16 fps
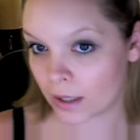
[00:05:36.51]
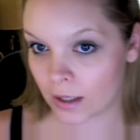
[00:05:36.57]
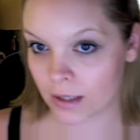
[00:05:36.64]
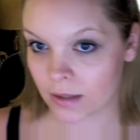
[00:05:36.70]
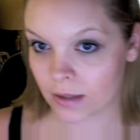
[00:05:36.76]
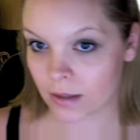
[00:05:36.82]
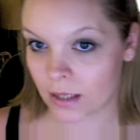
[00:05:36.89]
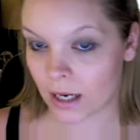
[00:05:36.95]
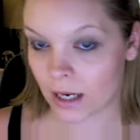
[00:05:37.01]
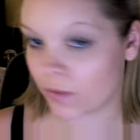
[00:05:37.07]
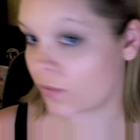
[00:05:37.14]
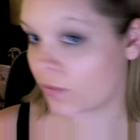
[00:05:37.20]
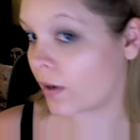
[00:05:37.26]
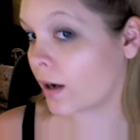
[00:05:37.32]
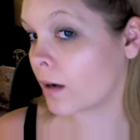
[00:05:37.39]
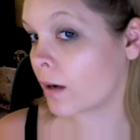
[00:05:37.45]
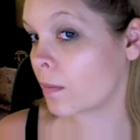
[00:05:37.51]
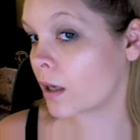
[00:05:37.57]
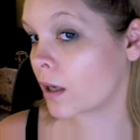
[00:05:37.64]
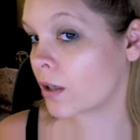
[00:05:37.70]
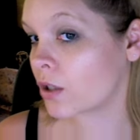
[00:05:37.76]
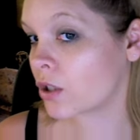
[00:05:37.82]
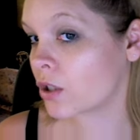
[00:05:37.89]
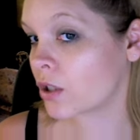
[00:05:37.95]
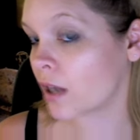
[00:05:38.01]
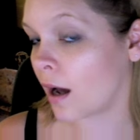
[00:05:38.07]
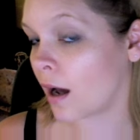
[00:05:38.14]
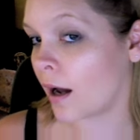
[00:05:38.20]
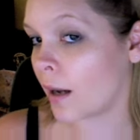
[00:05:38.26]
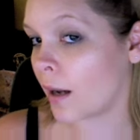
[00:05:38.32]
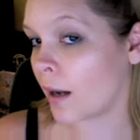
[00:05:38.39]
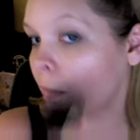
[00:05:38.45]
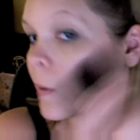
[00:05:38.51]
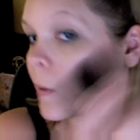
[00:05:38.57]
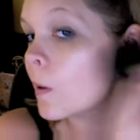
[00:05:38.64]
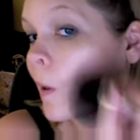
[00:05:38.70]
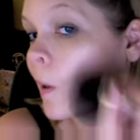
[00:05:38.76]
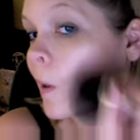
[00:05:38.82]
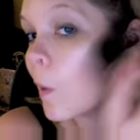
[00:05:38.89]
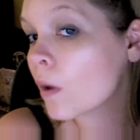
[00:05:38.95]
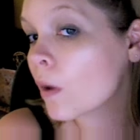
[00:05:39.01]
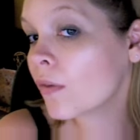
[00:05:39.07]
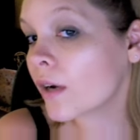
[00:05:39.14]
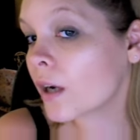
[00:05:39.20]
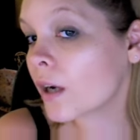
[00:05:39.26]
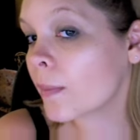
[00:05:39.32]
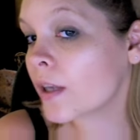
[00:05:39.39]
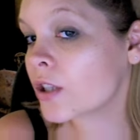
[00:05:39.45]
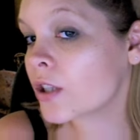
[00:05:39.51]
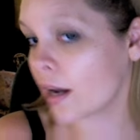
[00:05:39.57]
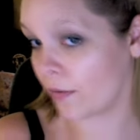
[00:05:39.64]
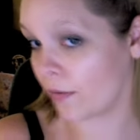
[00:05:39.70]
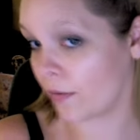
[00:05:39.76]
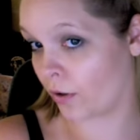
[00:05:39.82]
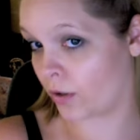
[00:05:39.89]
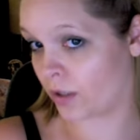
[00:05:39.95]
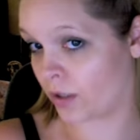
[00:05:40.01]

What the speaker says: It doesn't take very much time or very much effort.